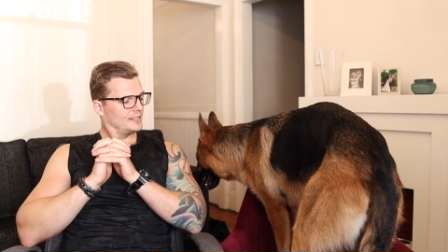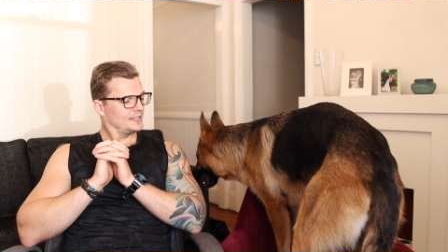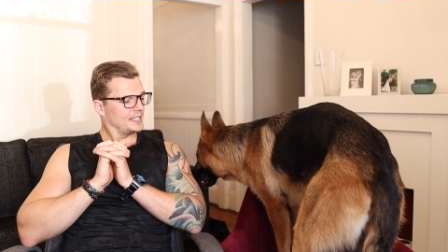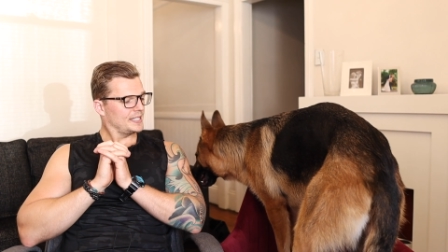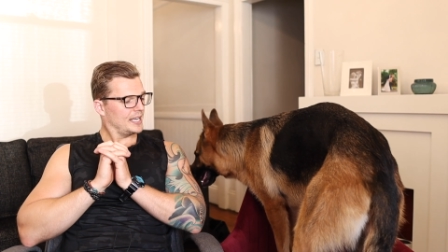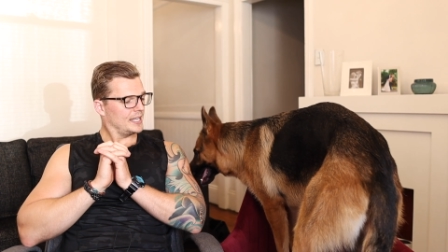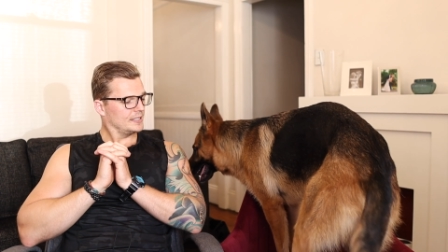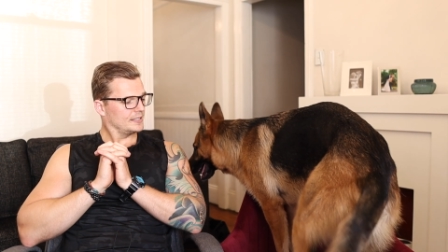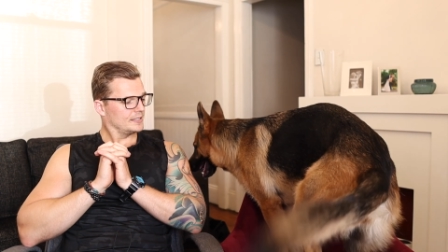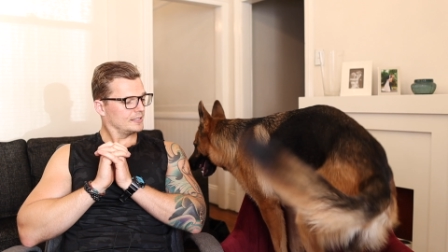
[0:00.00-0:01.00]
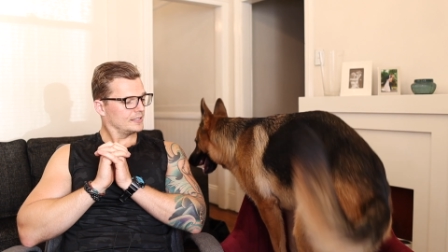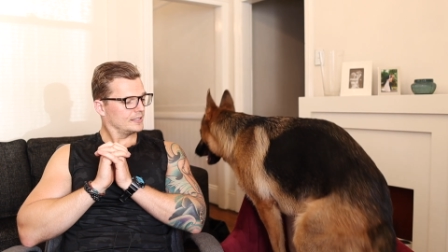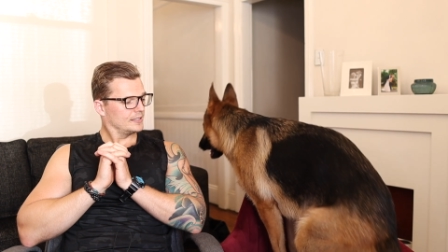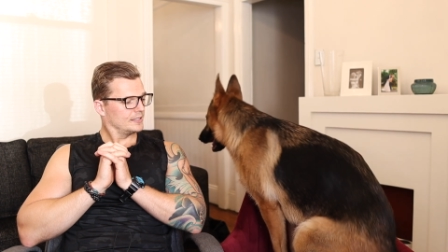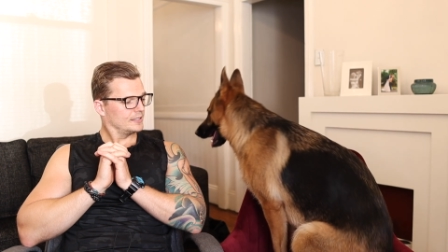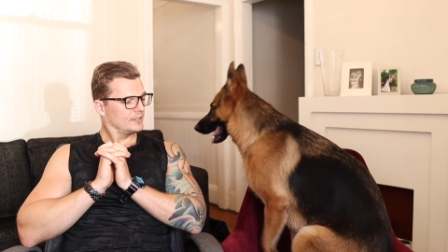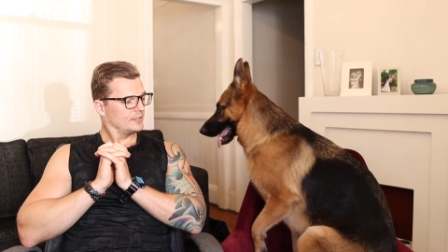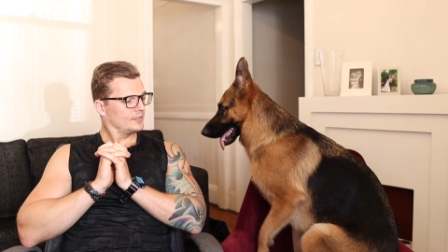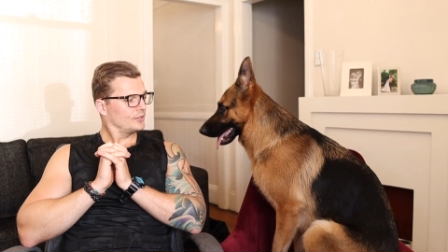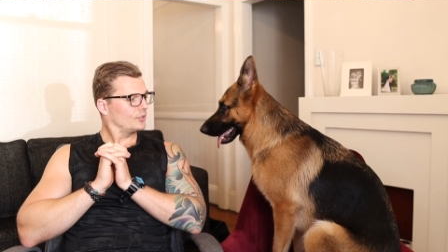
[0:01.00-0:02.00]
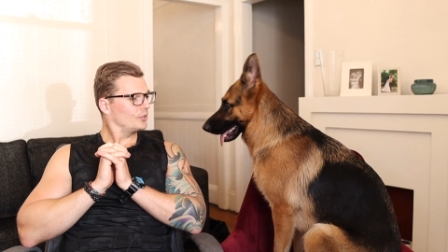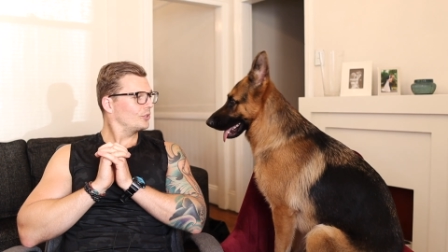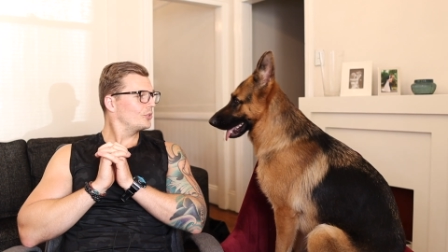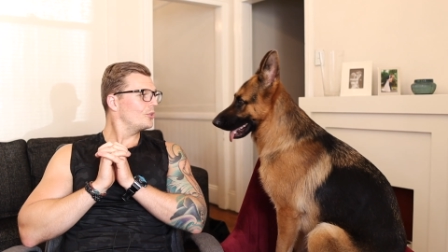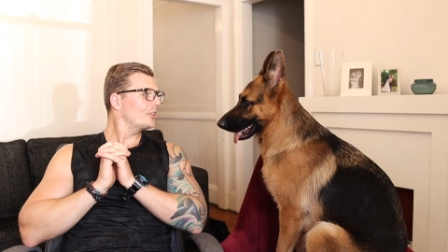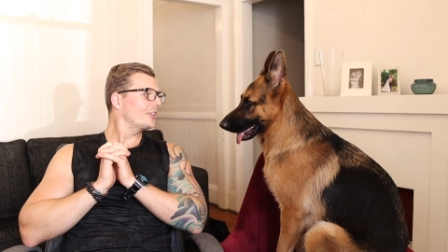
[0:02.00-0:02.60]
Sit down. Good